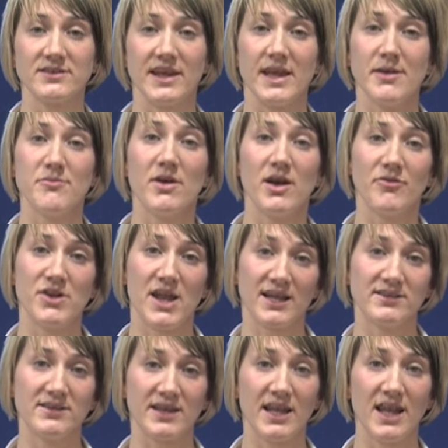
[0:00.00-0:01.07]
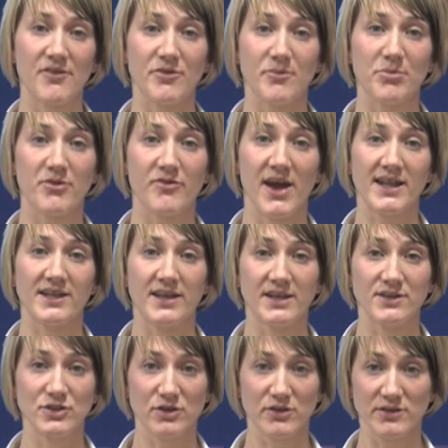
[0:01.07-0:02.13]
Scheme of 1911 provided
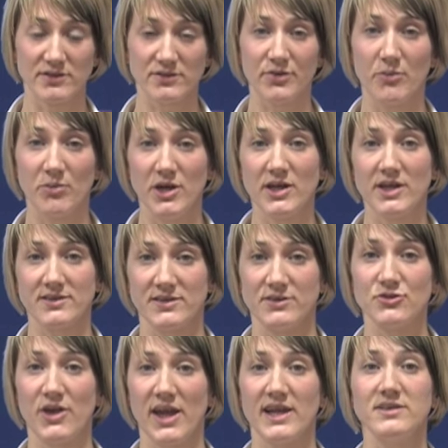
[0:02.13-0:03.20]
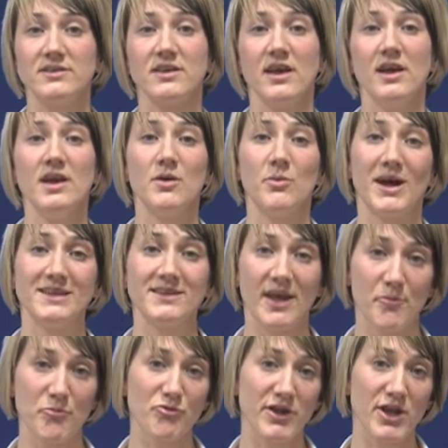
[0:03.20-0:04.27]
insurance for workers in trades where
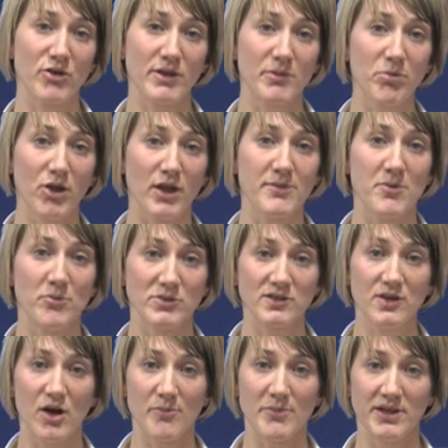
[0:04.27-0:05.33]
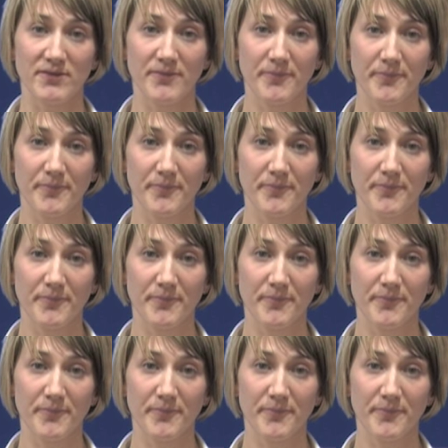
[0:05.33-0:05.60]
temporary unemployment was common.